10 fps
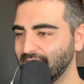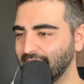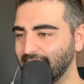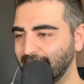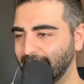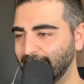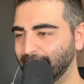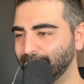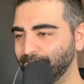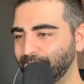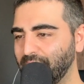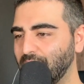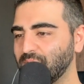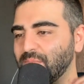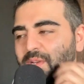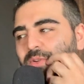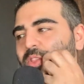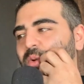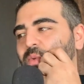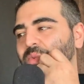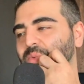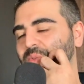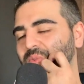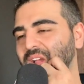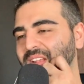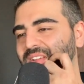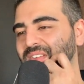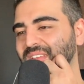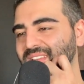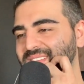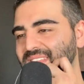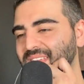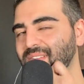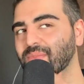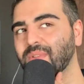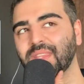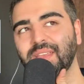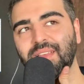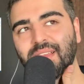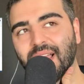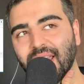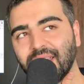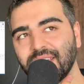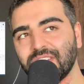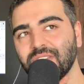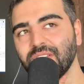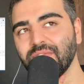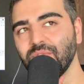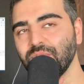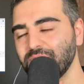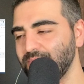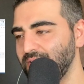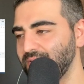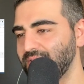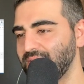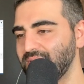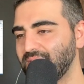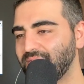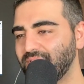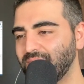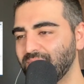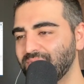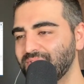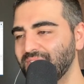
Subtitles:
That was a big thing with Ryan Hill. I guess that when they got into her voicemails and stuff, he was